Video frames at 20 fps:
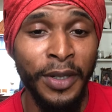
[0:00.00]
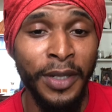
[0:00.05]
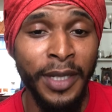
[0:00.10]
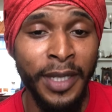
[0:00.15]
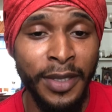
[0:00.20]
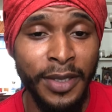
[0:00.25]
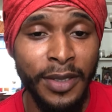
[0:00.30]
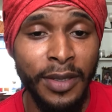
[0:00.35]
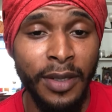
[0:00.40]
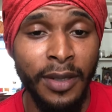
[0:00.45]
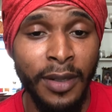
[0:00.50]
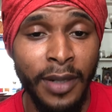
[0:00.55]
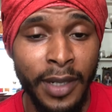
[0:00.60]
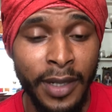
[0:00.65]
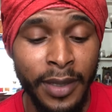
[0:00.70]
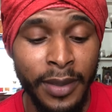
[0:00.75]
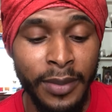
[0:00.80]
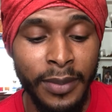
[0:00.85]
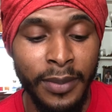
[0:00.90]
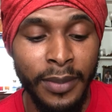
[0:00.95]

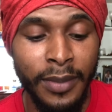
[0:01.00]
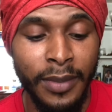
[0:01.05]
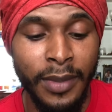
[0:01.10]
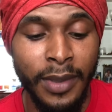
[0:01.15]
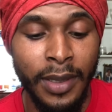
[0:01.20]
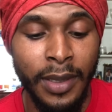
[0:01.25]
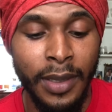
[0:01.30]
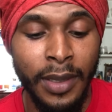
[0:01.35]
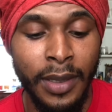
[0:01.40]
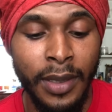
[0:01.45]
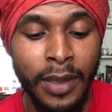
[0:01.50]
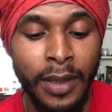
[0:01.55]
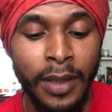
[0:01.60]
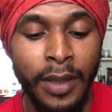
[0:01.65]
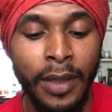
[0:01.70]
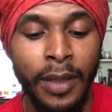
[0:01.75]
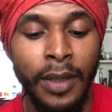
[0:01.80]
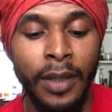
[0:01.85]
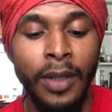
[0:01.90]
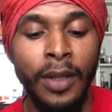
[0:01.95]
Instagram,
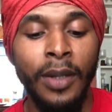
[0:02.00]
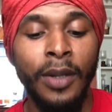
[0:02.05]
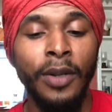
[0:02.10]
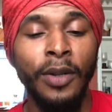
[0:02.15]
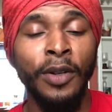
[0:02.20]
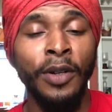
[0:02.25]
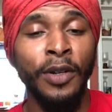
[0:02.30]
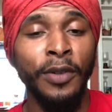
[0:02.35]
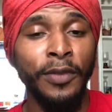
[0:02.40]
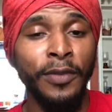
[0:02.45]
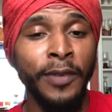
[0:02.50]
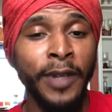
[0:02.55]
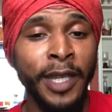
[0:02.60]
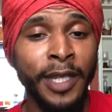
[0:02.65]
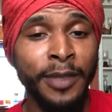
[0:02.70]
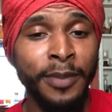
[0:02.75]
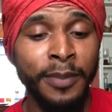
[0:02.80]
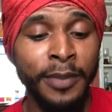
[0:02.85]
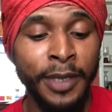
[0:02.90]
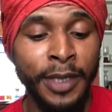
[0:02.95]
or on
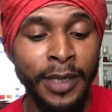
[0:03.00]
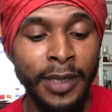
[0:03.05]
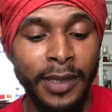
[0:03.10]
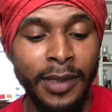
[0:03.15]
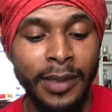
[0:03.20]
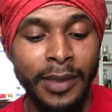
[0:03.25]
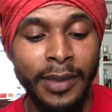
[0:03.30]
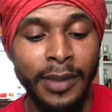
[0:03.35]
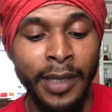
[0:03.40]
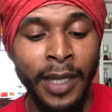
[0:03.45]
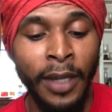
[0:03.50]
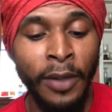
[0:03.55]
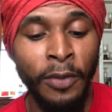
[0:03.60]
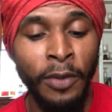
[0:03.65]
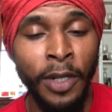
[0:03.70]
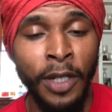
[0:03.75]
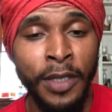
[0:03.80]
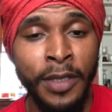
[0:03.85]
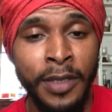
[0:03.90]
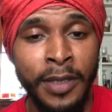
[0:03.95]
Facebook at
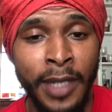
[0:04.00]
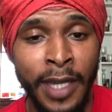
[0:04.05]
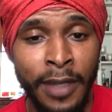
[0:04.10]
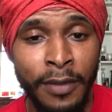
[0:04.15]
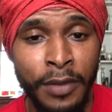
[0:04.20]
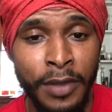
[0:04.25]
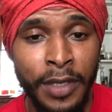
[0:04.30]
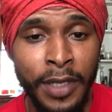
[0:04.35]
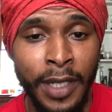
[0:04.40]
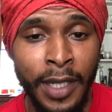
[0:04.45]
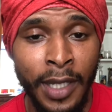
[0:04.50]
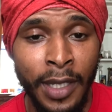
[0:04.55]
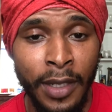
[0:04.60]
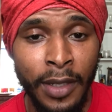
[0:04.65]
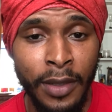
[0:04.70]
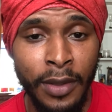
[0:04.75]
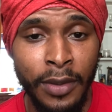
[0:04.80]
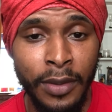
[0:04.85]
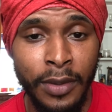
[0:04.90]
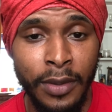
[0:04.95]
Ross Davis
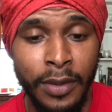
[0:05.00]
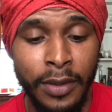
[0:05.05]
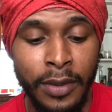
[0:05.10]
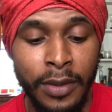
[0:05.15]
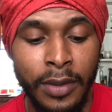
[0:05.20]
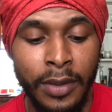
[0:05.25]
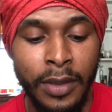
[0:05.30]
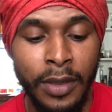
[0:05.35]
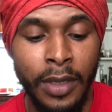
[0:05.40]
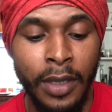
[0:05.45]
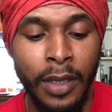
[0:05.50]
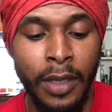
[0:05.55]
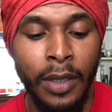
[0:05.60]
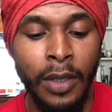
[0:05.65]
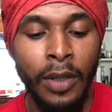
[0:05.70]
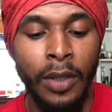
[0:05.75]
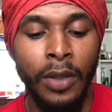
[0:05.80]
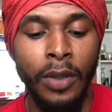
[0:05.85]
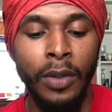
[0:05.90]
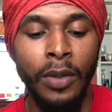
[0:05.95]
L,
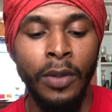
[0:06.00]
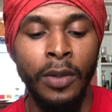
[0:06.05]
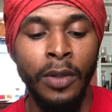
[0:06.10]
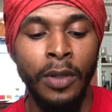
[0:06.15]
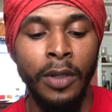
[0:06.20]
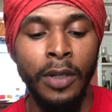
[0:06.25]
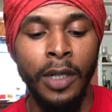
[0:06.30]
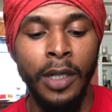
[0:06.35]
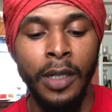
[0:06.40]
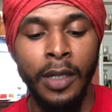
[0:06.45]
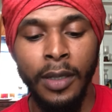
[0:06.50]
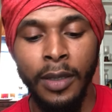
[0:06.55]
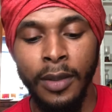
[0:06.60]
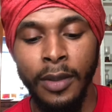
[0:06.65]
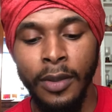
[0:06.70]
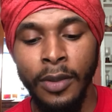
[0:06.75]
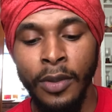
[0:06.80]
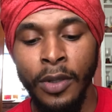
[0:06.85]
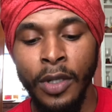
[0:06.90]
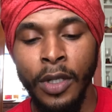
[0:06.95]
or
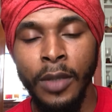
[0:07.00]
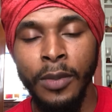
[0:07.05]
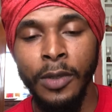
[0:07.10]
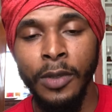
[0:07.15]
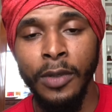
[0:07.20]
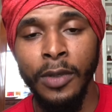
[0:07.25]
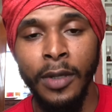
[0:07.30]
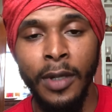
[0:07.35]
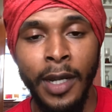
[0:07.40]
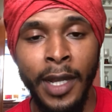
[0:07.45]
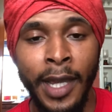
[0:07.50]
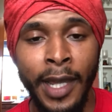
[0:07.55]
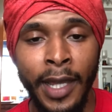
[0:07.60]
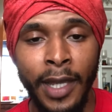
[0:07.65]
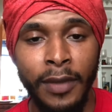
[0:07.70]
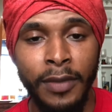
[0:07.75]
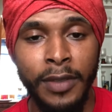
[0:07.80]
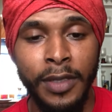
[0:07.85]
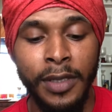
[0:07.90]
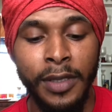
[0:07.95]
Noble
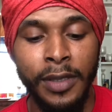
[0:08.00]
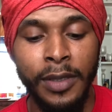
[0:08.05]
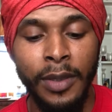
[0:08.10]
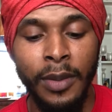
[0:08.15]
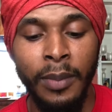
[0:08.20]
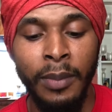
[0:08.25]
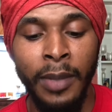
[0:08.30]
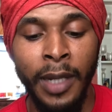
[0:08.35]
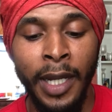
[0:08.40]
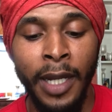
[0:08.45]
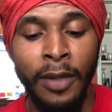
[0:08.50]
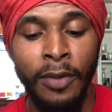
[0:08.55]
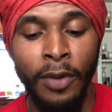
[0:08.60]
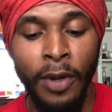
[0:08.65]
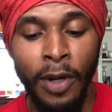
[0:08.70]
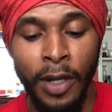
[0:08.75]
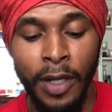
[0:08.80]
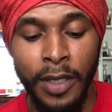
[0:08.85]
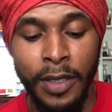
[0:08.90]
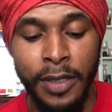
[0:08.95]
Crafts by
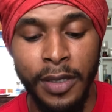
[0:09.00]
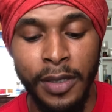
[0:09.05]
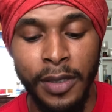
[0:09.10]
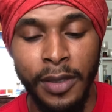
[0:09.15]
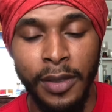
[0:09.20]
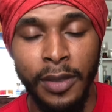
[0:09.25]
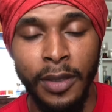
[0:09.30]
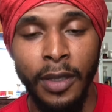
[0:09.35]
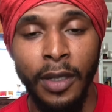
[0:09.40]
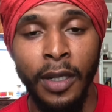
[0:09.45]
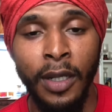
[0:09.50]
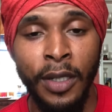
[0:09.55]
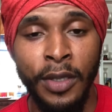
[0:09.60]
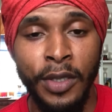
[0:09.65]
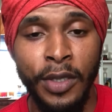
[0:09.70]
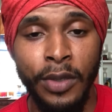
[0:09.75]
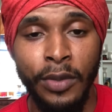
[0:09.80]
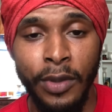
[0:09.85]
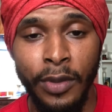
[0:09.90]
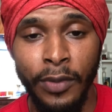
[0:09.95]
Ross,
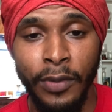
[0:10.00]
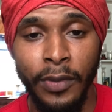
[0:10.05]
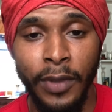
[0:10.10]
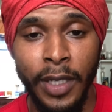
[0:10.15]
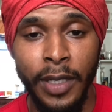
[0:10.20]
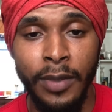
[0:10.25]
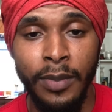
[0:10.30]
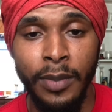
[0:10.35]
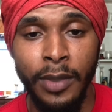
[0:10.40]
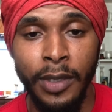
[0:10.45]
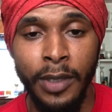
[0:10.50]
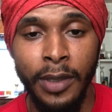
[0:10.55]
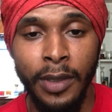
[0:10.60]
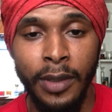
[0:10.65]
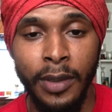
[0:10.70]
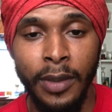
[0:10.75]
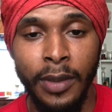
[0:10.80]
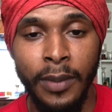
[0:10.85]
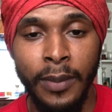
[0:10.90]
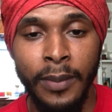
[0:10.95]
also on Facebook.
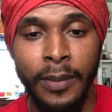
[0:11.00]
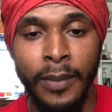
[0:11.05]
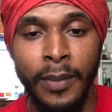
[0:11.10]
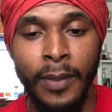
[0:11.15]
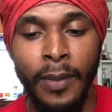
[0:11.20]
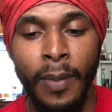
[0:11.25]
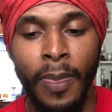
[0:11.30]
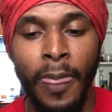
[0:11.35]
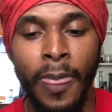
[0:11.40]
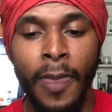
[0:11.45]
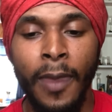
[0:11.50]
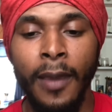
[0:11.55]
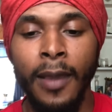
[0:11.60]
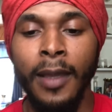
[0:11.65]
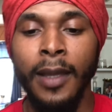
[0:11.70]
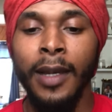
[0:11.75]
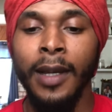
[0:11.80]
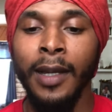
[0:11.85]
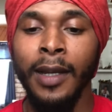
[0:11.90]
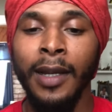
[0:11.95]

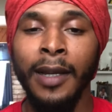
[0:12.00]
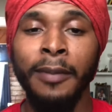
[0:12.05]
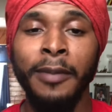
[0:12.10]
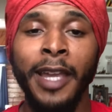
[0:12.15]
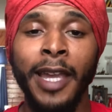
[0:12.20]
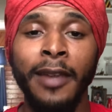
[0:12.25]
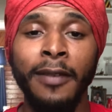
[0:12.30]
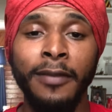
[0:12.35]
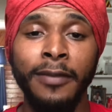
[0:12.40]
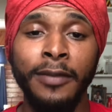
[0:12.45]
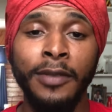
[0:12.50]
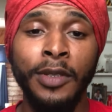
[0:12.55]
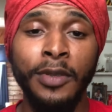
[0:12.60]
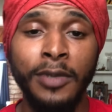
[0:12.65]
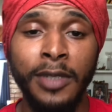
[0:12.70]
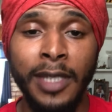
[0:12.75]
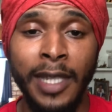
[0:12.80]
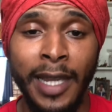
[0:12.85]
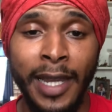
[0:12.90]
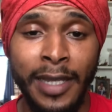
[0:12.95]
I have two
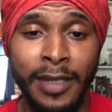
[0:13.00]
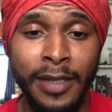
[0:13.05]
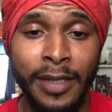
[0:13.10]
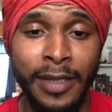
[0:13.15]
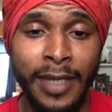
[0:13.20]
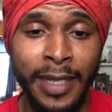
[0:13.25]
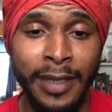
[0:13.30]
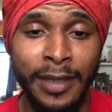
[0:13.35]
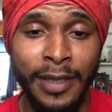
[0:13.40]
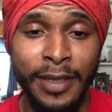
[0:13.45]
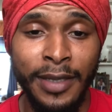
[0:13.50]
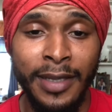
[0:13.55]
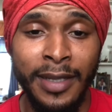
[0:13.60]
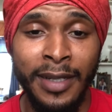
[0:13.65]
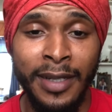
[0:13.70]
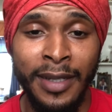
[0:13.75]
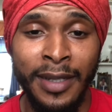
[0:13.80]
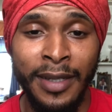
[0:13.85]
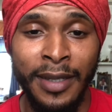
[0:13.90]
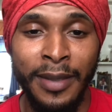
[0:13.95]
sizes at this
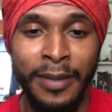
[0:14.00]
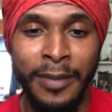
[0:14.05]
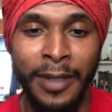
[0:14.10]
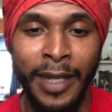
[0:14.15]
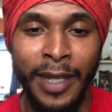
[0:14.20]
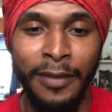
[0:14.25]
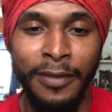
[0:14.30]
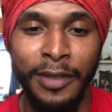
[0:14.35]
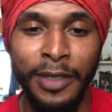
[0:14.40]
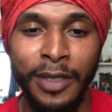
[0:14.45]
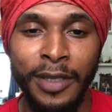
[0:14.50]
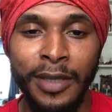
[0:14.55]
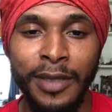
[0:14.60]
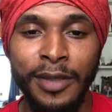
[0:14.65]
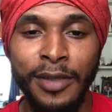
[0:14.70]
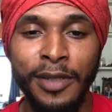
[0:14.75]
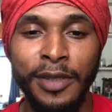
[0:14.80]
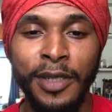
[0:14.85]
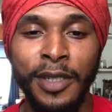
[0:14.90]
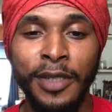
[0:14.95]
time. I have a
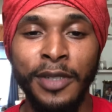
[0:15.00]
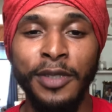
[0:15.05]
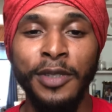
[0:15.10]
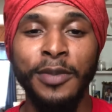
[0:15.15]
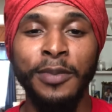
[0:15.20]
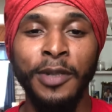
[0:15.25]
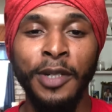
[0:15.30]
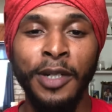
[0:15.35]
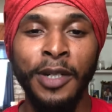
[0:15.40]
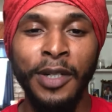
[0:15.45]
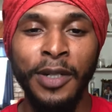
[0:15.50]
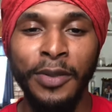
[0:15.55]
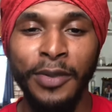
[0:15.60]
small,